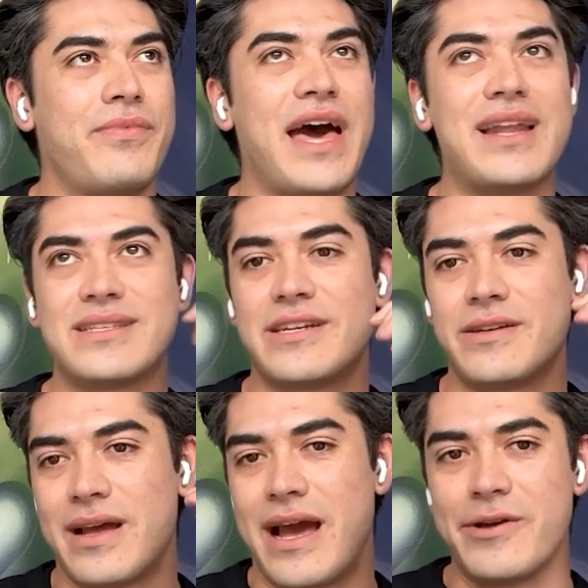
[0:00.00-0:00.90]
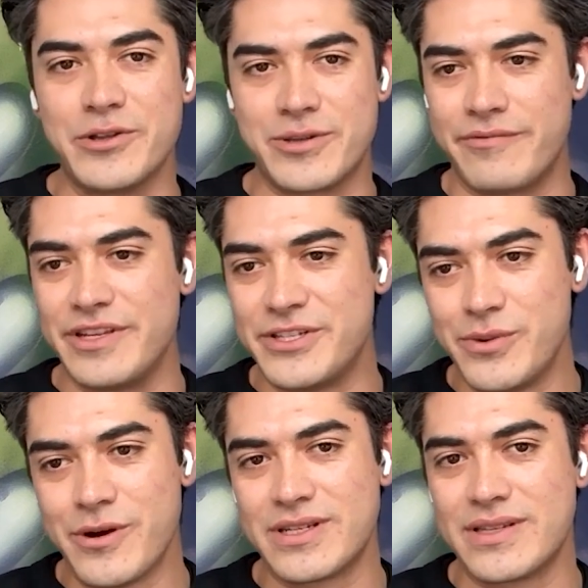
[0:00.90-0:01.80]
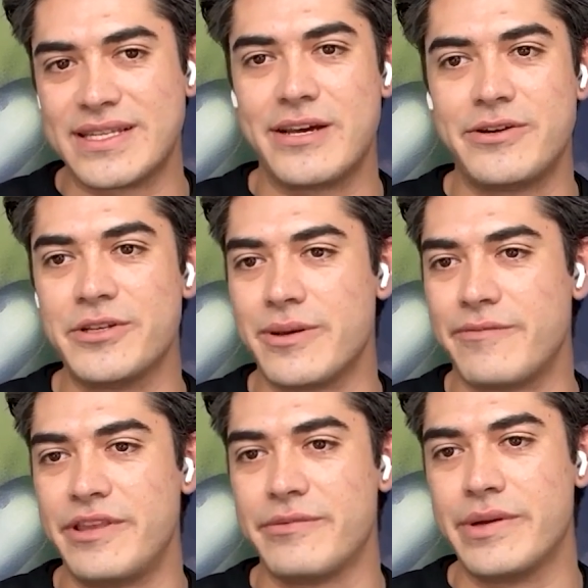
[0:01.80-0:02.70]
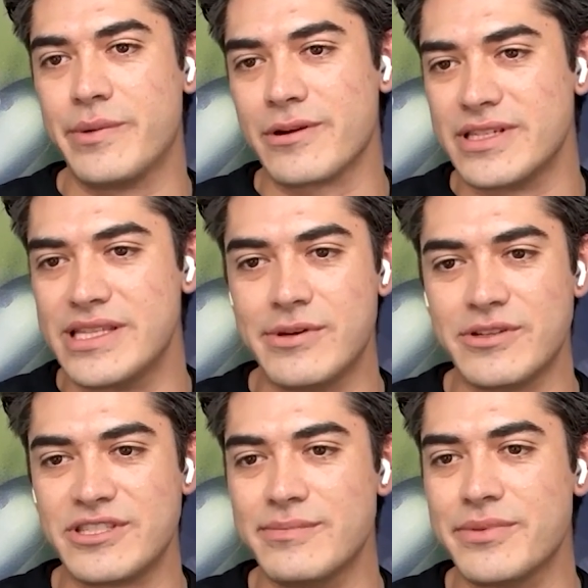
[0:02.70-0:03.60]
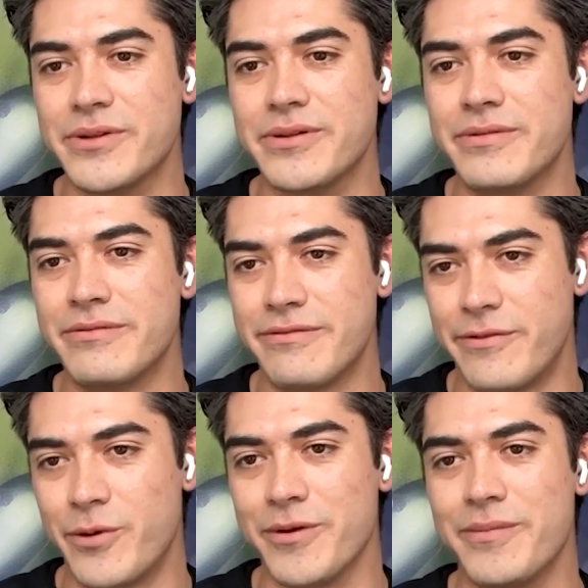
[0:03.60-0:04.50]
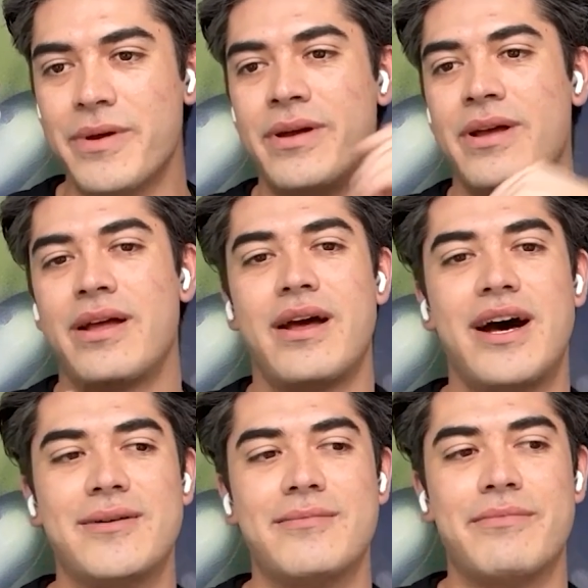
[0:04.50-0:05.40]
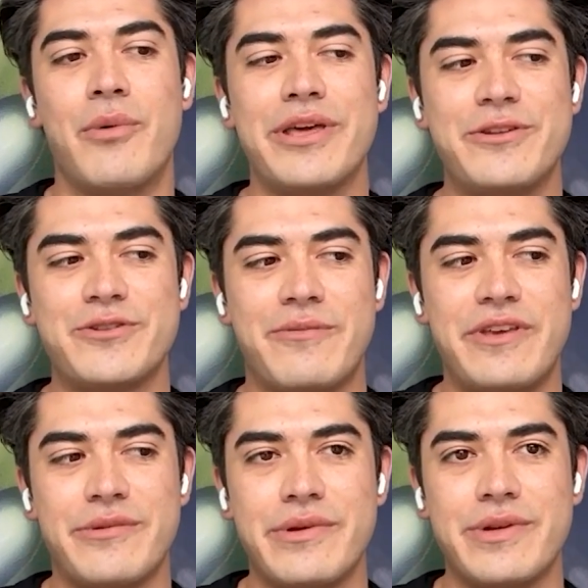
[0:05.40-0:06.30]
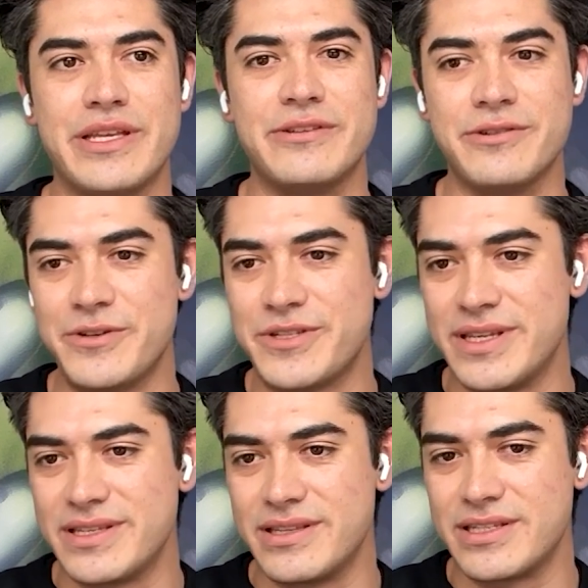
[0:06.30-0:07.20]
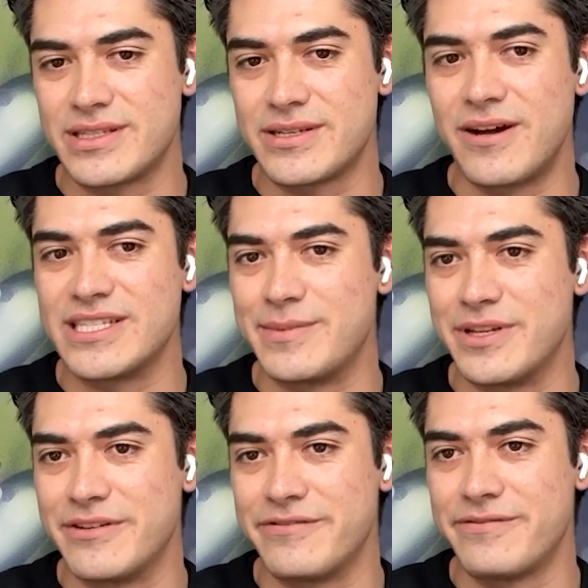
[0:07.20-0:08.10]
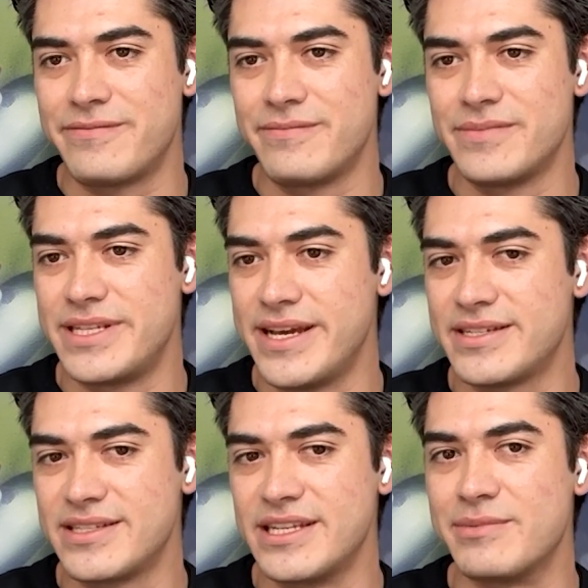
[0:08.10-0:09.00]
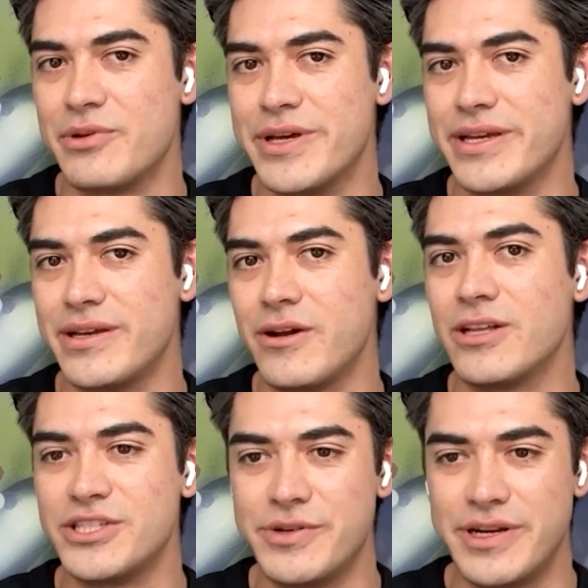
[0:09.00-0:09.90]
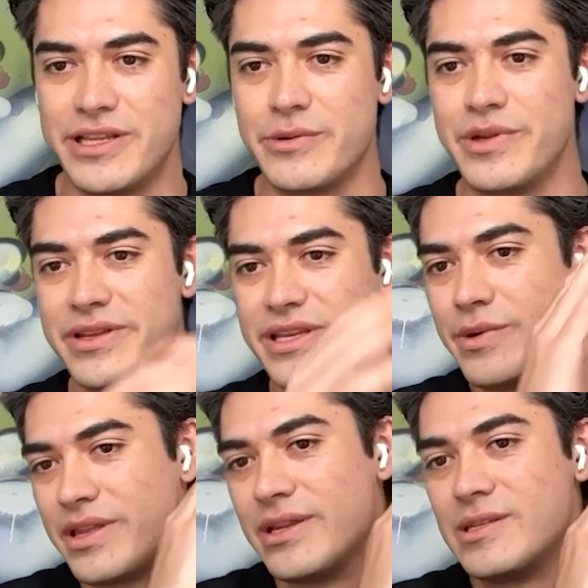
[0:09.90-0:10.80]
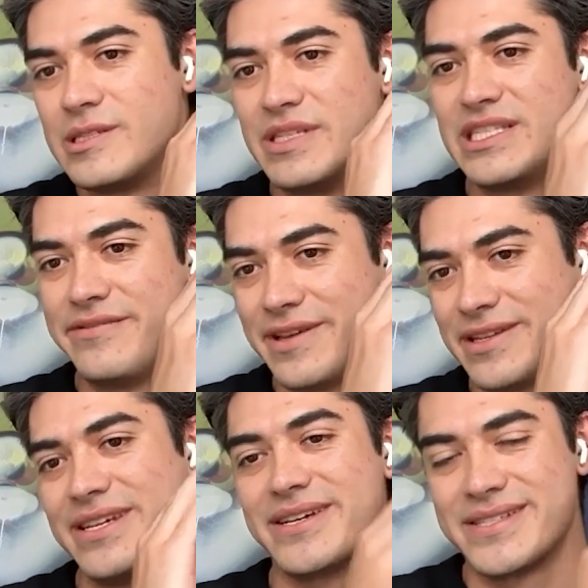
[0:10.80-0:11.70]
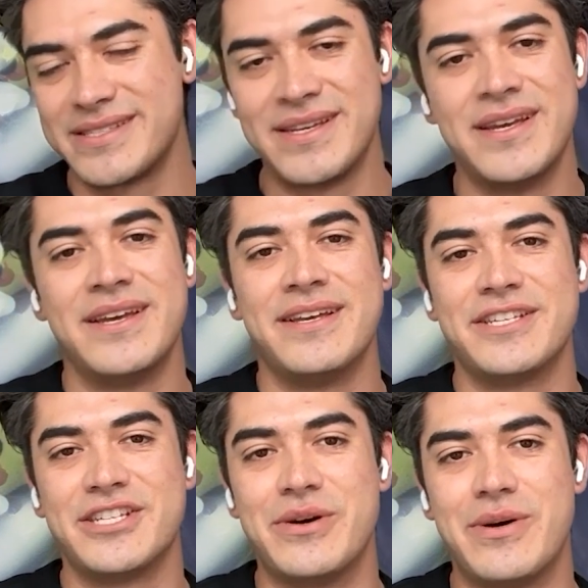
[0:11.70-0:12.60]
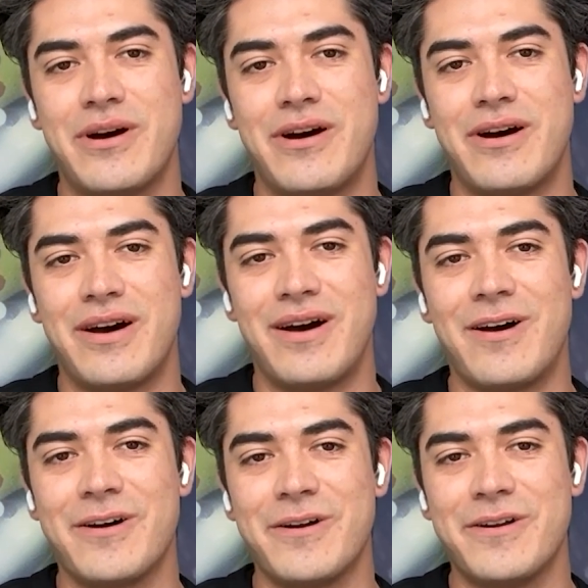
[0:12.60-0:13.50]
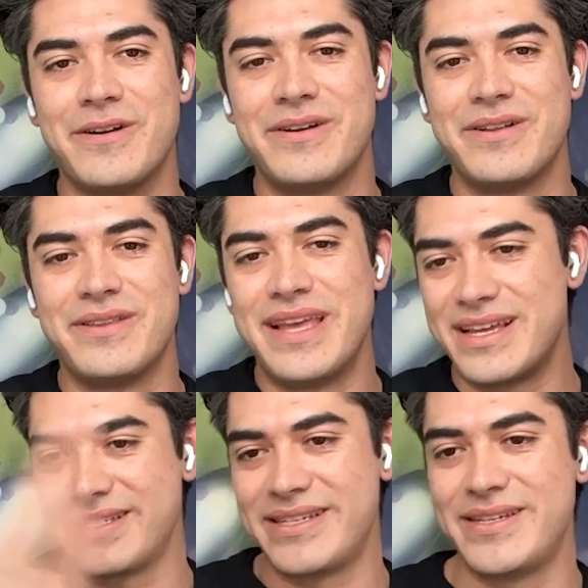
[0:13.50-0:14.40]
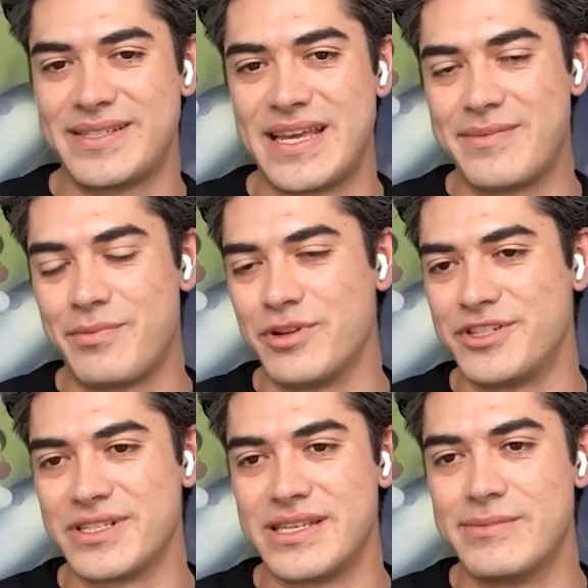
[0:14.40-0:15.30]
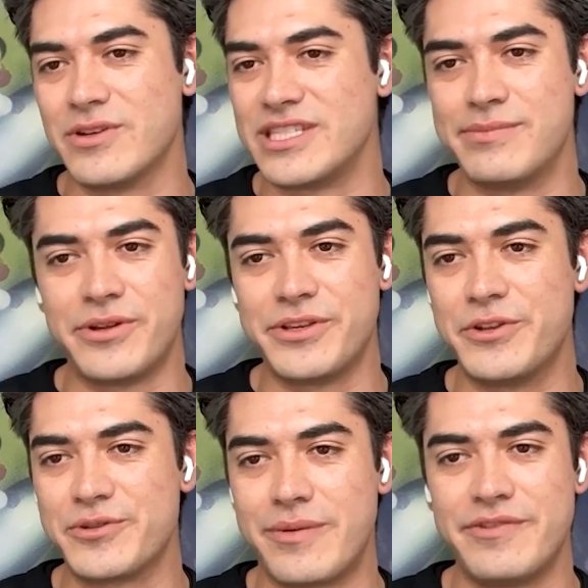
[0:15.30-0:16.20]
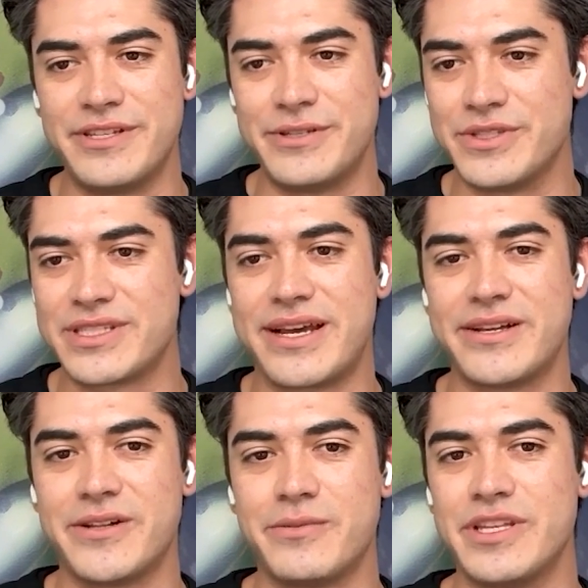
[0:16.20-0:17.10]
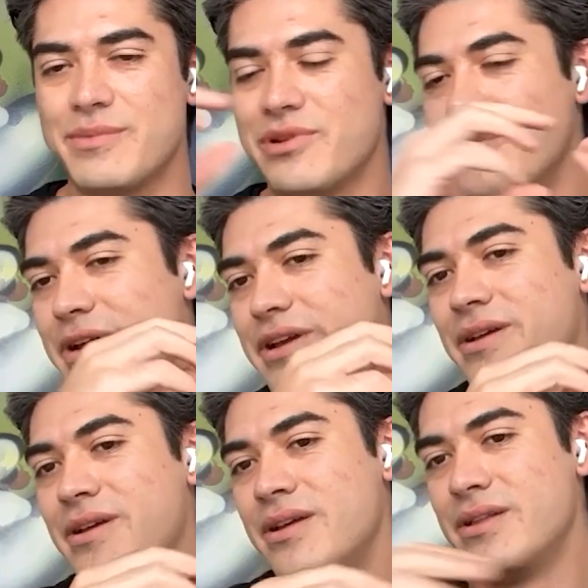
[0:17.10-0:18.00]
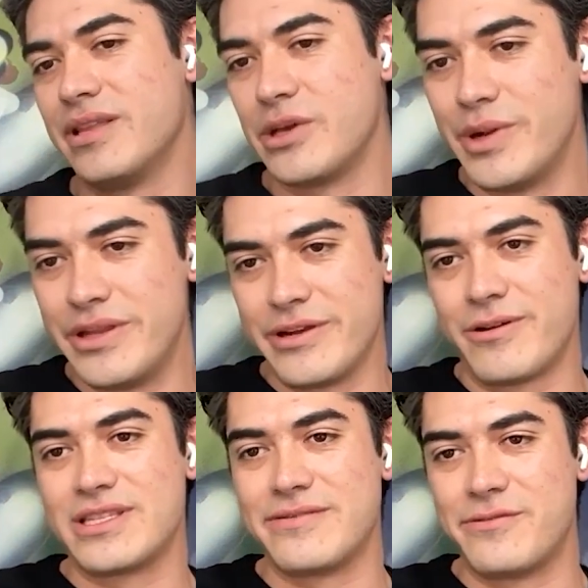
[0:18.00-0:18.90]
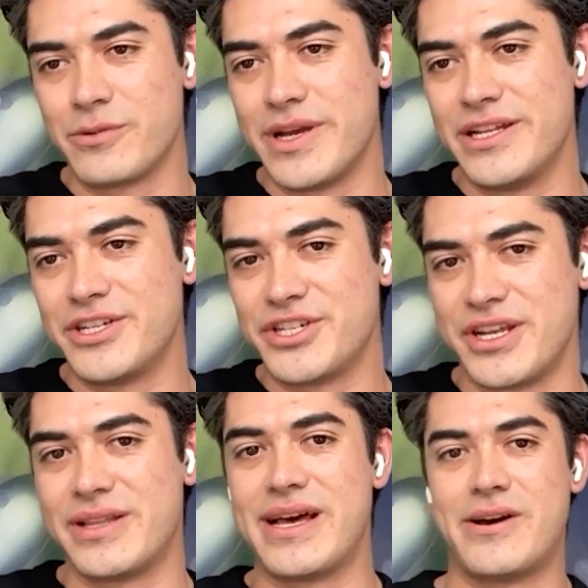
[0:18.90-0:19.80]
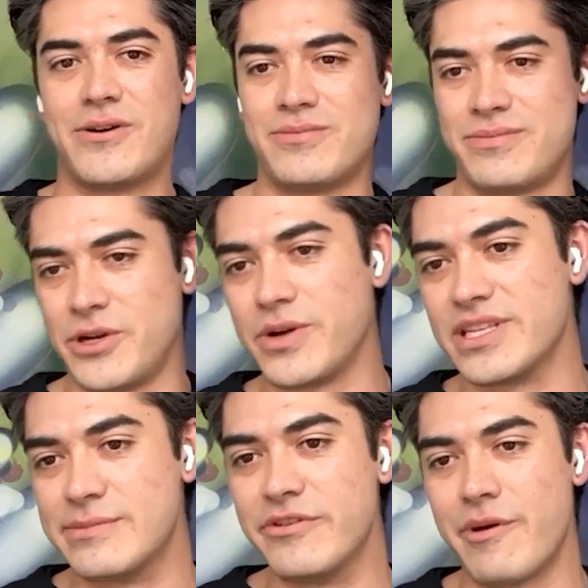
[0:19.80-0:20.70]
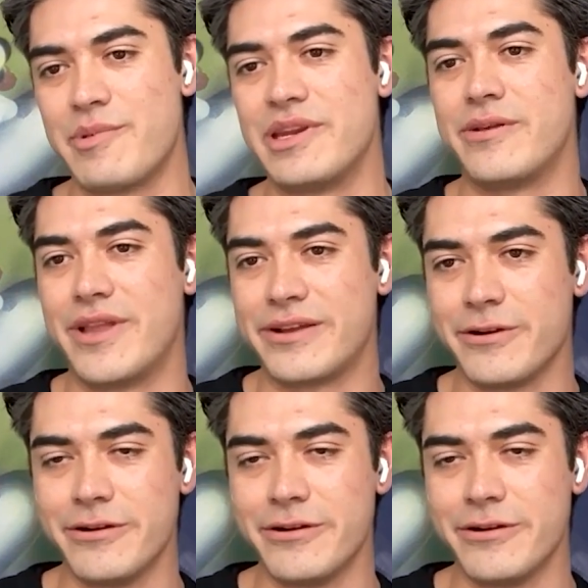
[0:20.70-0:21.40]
That is like how Uniswap v2 works, and that's how Uniswap v3 works in the most simple form. But what Uniswap v3 really introduced is this concept of ticks and deploying concentrated liquidity within specific ticks. So our legacy setup was just the most simple Uniswap v2 style. We deploy liquidity across the full range and allow tokens to move up and down that